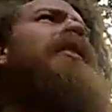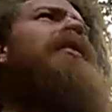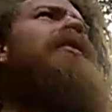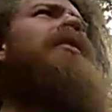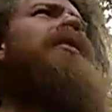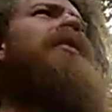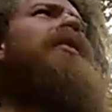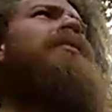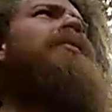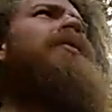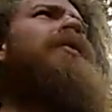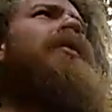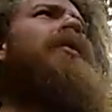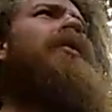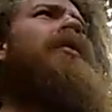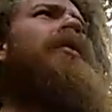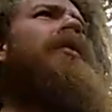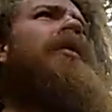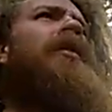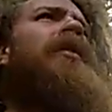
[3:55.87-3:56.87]
Egypt,
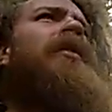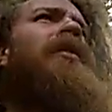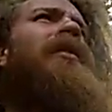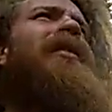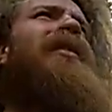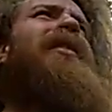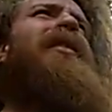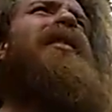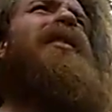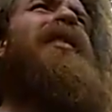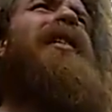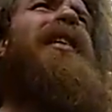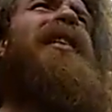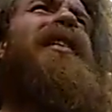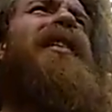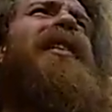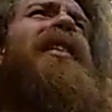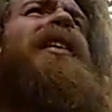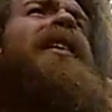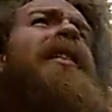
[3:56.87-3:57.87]
or
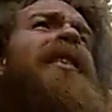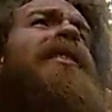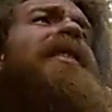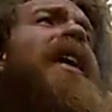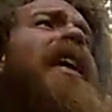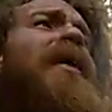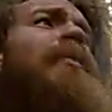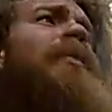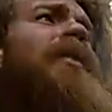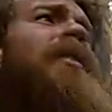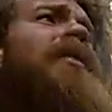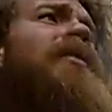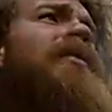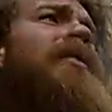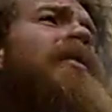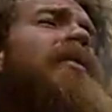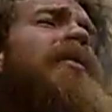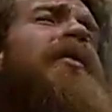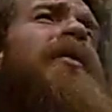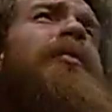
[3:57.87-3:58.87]
in the
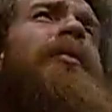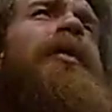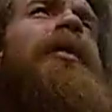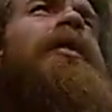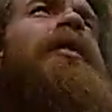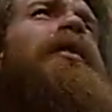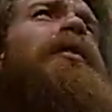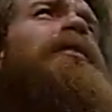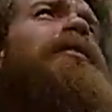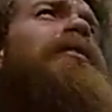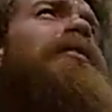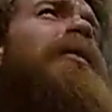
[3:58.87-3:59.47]
tablets or somewhere.